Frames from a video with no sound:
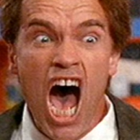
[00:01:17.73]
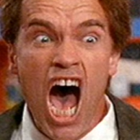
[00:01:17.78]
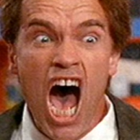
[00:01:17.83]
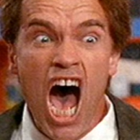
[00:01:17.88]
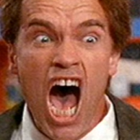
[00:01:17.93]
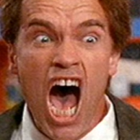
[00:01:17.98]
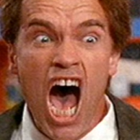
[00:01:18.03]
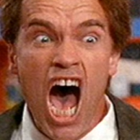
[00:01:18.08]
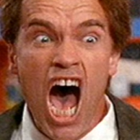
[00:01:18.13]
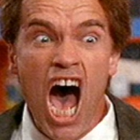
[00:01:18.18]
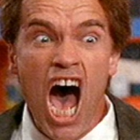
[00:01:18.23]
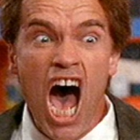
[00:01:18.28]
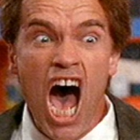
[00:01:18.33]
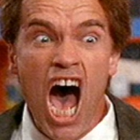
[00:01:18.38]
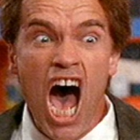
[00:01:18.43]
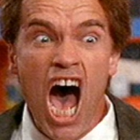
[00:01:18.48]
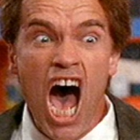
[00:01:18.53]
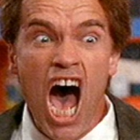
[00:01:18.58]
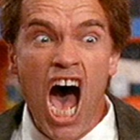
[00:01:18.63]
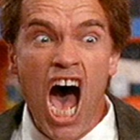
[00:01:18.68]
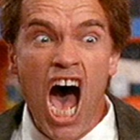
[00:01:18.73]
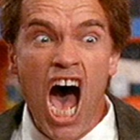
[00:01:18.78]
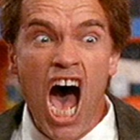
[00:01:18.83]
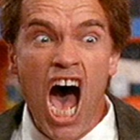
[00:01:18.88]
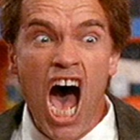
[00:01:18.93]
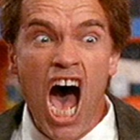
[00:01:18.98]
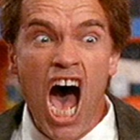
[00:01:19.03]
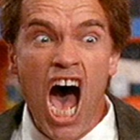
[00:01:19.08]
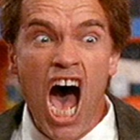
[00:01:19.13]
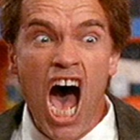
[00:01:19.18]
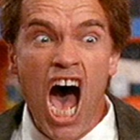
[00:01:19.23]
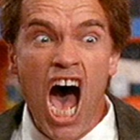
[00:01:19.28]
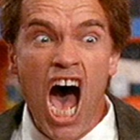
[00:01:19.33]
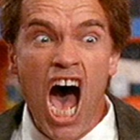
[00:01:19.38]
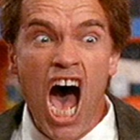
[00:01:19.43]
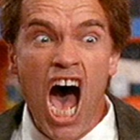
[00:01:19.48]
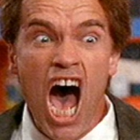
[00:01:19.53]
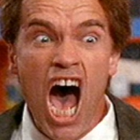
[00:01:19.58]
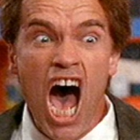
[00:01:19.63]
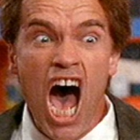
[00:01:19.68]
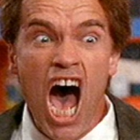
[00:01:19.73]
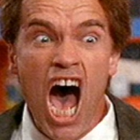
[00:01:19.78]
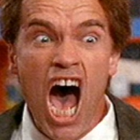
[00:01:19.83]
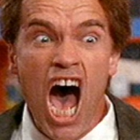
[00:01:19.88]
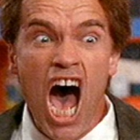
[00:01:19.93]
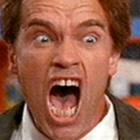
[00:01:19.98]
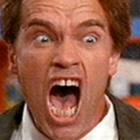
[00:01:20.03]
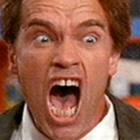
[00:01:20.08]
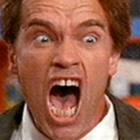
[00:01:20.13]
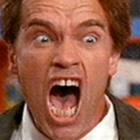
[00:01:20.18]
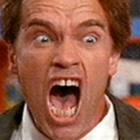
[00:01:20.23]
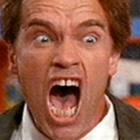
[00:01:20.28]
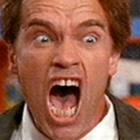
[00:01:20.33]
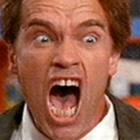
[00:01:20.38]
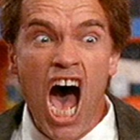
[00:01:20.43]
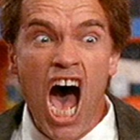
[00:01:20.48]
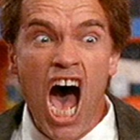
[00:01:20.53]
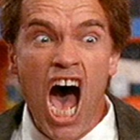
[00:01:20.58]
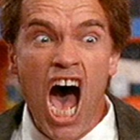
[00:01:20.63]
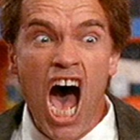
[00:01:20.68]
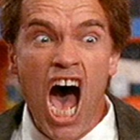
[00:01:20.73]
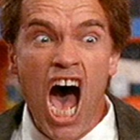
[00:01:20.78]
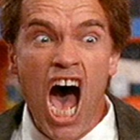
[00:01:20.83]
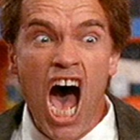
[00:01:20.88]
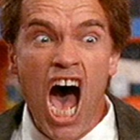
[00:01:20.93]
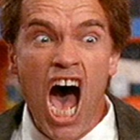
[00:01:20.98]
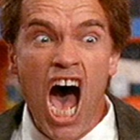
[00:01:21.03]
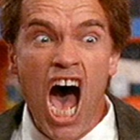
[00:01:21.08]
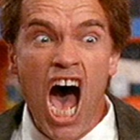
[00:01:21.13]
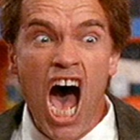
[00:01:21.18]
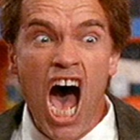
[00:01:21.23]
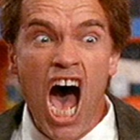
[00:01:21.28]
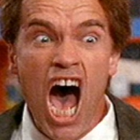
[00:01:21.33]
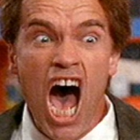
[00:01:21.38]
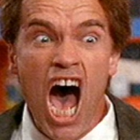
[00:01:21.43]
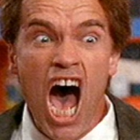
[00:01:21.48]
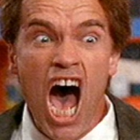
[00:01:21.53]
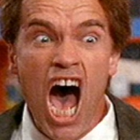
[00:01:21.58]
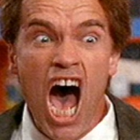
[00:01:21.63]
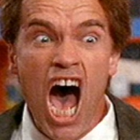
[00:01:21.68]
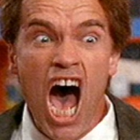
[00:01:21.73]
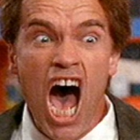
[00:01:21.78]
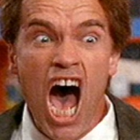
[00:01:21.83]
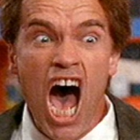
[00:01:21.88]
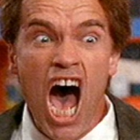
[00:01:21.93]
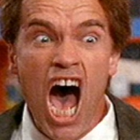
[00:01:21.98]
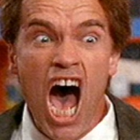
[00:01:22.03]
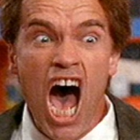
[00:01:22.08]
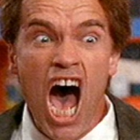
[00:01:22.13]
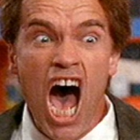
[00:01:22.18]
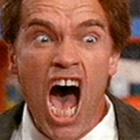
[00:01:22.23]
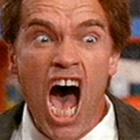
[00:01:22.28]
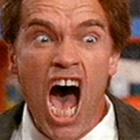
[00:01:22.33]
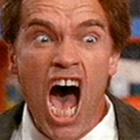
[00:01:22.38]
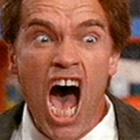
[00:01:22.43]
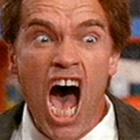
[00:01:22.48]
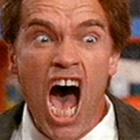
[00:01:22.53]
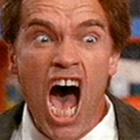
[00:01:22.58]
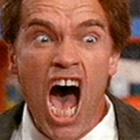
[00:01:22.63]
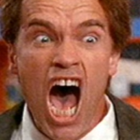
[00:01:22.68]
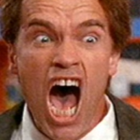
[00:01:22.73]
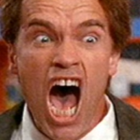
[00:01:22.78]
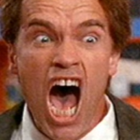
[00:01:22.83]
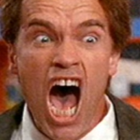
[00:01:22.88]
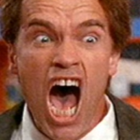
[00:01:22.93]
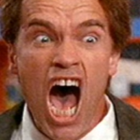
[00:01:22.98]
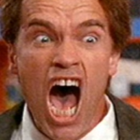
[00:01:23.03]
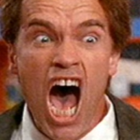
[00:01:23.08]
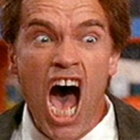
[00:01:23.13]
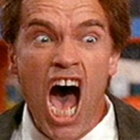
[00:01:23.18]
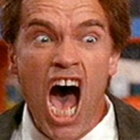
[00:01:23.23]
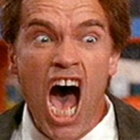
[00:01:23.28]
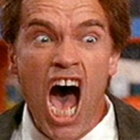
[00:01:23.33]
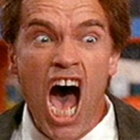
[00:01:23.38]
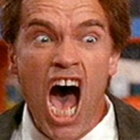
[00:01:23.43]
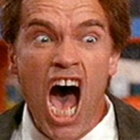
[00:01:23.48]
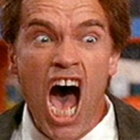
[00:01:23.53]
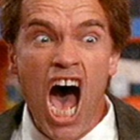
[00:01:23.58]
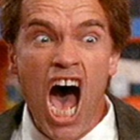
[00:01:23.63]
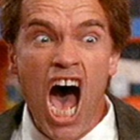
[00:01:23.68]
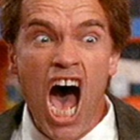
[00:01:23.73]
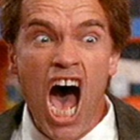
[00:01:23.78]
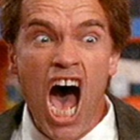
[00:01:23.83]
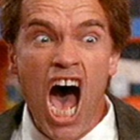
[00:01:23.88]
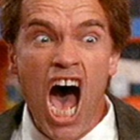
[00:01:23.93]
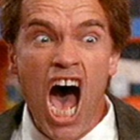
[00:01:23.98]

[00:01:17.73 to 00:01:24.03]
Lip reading: The face doesn't move, so there is nothing to read.